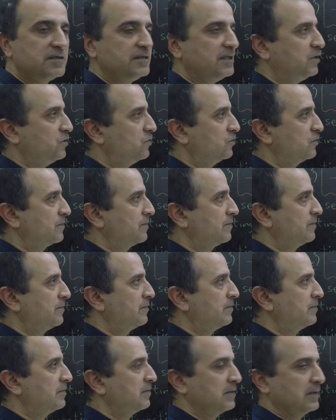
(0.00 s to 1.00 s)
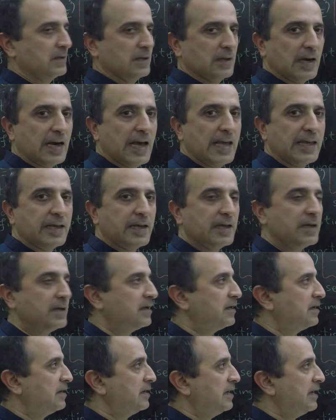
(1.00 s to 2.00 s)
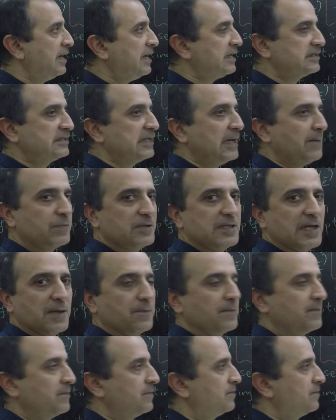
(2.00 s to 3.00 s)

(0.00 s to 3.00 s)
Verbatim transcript: 0. I can accept them.